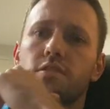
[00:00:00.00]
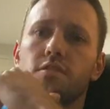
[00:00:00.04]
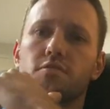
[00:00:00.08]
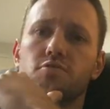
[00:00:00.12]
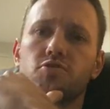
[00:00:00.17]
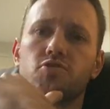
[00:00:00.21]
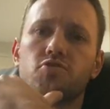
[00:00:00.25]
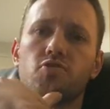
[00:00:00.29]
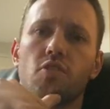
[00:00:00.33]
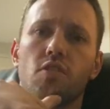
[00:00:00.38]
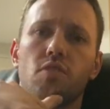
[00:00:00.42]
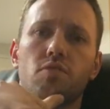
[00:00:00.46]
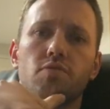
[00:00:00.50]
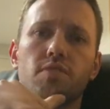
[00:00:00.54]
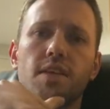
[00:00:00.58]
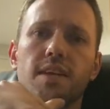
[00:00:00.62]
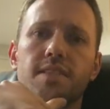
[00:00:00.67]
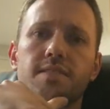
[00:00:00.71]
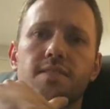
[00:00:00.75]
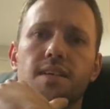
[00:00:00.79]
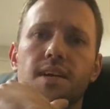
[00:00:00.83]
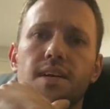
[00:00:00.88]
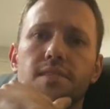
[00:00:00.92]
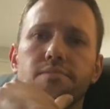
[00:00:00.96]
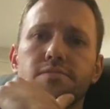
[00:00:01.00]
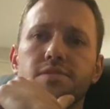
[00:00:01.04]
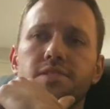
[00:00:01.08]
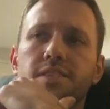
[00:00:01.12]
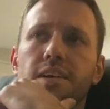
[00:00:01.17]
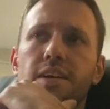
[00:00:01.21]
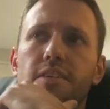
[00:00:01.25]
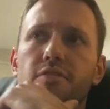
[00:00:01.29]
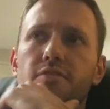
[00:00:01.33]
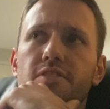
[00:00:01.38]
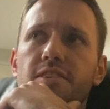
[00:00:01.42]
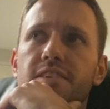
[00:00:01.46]
struggled at times
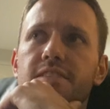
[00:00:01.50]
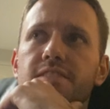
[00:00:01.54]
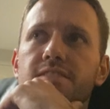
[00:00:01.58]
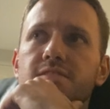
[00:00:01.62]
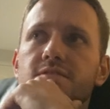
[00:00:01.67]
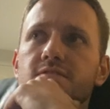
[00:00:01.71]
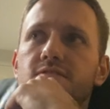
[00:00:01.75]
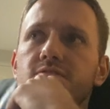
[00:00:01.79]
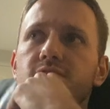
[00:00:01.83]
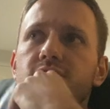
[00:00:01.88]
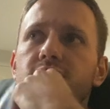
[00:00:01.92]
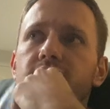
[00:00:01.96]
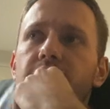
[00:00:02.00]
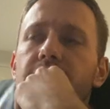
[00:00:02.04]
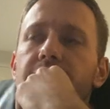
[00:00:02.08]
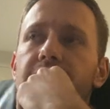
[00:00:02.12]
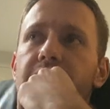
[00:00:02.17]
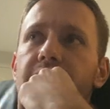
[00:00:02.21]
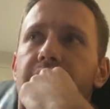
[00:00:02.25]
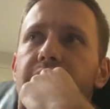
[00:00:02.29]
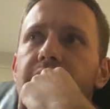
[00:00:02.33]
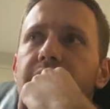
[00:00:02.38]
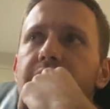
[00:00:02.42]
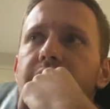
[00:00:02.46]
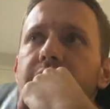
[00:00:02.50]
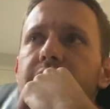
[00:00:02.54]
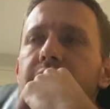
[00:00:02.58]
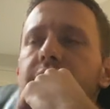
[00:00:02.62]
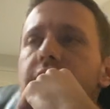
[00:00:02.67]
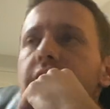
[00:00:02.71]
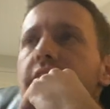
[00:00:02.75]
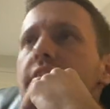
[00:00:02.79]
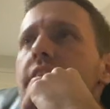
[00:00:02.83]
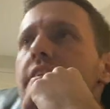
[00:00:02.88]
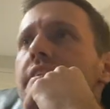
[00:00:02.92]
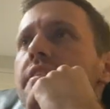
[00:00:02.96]
in areas,
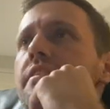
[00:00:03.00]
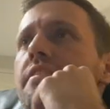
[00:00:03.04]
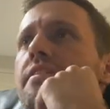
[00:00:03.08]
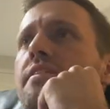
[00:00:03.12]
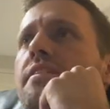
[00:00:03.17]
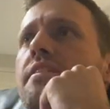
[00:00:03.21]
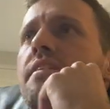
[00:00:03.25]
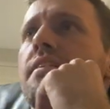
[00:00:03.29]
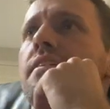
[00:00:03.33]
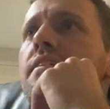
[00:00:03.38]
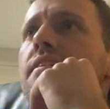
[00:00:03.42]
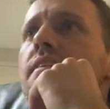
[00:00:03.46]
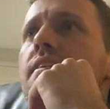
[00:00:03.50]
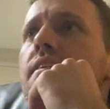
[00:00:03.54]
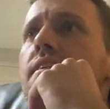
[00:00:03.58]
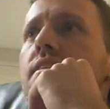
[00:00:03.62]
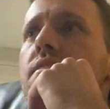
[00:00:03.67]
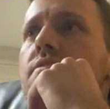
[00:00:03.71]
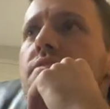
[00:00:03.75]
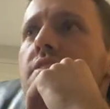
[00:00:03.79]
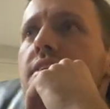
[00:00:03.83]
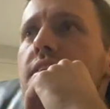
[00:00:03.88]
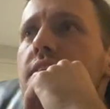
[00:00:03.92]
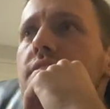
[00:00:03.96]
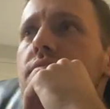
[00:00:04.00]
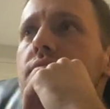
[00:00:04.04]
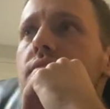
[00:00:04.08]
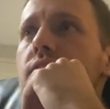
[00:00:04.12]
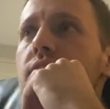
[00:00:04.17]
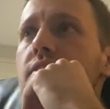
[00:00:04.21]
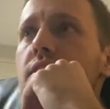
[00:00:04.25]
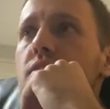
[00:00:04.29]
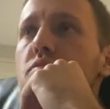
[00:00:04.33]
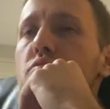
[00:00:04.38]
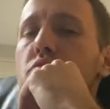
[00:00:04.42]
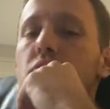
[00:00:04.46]
and I think
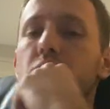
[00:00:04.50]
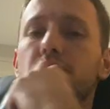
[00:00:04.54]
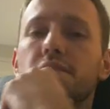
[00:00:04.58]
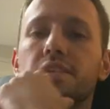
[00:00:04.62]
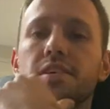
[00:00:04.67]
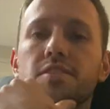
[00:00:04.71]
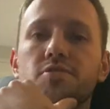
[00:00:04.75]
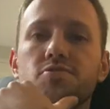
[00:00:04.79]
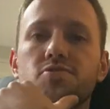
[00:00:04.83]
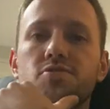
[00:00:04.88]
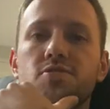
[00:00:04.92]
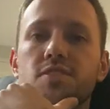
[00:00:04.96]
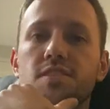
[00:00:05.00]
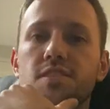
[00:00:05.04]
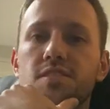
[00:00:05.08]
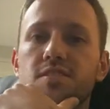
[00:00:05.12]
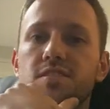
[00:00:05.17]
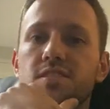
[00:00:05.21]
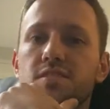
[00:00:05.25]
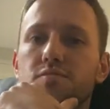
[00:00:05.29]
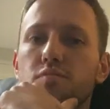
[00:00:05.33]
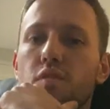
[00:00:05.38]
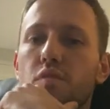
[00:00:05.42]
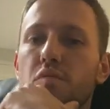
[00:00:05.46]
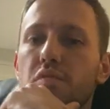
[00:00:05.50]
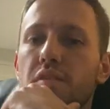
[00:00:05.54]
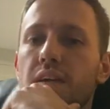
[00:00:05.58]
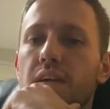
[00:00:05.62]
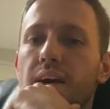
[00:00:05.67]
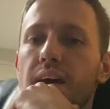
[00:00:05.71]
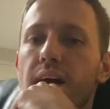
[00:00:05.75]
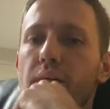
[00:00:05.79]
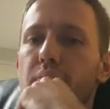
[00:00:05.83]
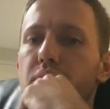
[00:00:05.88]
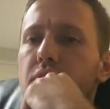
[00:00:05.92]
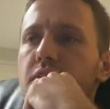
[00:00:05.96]
it would have been interesting to see what would
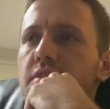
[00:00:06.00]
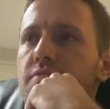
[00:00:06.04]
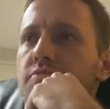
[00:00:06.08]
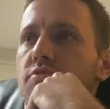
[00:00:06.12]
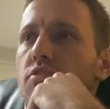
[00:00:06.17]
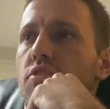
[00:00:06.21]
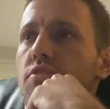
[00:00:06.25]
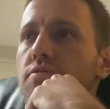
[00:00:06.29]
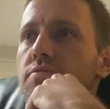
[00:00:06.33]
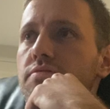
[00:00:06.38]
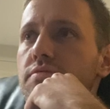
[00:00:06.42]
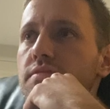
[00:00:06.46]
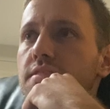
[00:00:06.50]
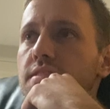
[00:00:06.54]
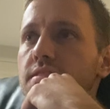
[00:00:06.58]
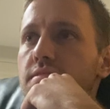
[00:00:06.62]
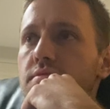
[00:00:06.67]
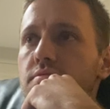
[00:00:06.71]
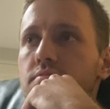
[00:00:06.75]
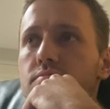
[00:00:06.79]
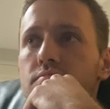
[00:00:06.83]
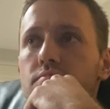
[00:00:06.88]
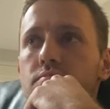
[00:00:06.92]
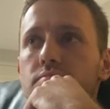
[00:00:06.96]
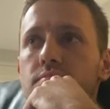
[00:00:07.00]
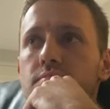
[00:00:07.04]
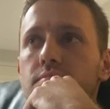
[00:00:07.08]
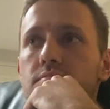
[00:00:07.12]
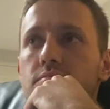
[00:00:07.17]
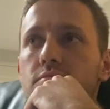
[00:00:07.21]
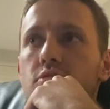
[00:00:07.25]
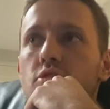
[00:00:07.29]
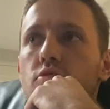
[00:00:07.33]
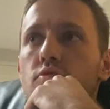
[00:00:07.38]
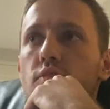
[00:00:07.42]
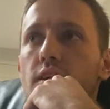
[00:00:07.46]
have happened if Dalton didn't
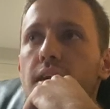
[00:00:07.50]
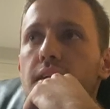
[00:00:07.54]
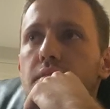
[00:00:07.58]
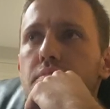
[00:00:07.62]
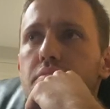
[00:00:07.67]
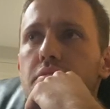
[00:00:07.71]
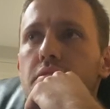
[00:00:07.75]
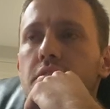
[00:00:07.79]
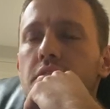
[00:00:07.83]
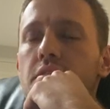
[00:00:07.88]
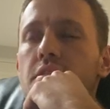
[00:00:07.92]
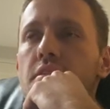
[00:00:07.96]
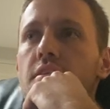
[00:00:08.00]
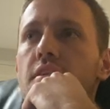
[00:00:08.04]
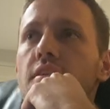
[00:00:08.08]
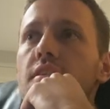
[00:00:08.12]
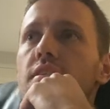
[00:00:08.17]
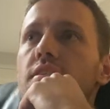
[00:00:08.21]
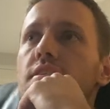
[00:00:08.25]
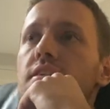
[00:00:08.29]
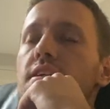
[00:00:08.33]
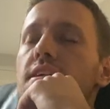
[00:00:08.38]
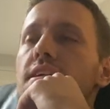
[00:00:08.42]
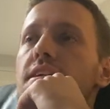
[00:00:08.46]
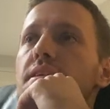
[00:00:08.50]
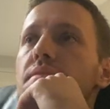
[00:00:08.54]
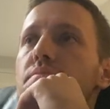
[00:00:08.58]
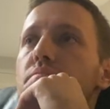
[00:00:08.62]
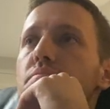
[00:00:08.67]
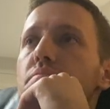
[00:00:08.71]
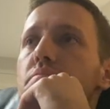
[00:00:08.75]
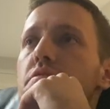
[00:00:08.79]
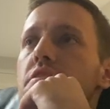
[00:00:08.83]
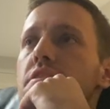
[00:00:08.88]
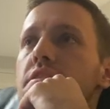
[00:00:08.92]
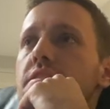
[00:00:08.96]
cramp.
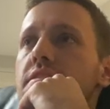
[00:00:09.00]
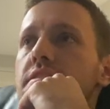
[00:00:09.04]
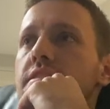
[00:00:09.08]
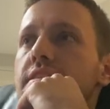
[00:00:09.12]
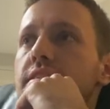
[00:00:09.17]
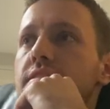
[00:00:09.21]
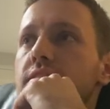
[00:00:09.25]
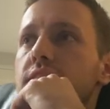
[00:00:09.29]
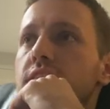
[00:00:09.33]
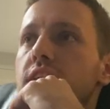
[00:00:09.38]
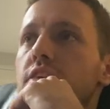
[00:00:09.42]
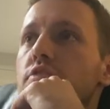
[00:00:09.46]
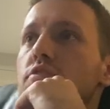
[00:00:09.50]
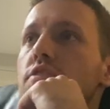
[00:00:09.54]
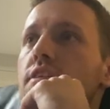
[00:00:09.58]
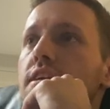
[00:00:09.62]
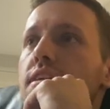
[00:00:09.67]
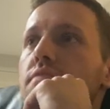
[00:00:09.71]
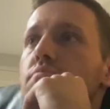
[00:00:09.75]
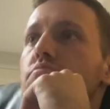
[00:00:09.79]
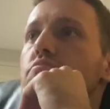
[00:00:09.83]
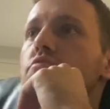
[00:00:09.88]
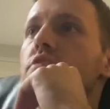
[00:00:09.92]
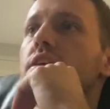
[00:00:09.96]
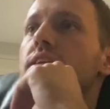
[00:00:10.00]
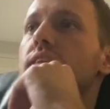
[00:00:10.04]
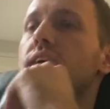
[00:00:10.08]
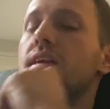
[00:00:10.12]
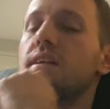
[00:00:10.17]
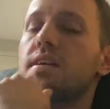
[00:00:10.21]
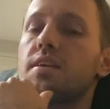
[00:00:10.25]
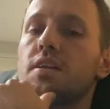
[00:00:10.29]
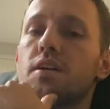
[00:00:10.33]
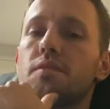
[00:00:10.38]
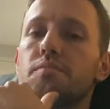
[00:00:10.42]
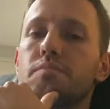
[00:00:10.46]
But Nick and Brett
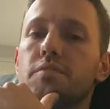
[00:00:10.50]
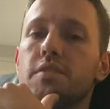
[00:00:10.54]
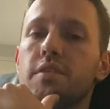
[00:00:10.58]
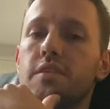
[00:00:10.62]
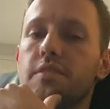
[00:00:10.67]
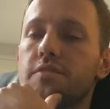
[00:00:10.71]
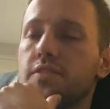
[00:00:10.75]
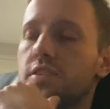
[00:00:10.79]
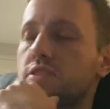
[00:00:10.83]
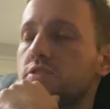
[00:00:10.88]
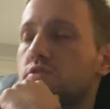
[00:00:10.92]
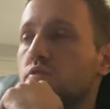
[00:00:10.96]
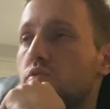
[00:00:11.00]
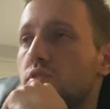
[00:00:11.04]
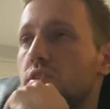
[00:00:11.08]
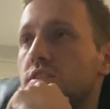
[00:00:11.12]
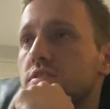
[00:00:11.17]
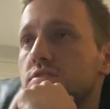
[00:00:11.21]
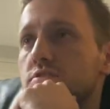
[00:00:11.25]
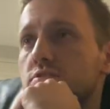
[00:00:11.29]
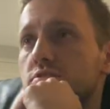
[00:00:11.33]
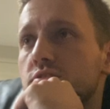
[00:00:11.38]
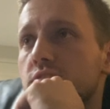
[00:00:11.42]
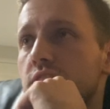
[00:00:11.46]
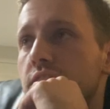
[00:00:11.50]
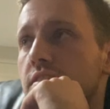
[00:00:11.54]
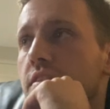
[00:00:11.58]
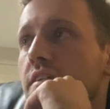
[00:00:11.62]
ended up being victorious.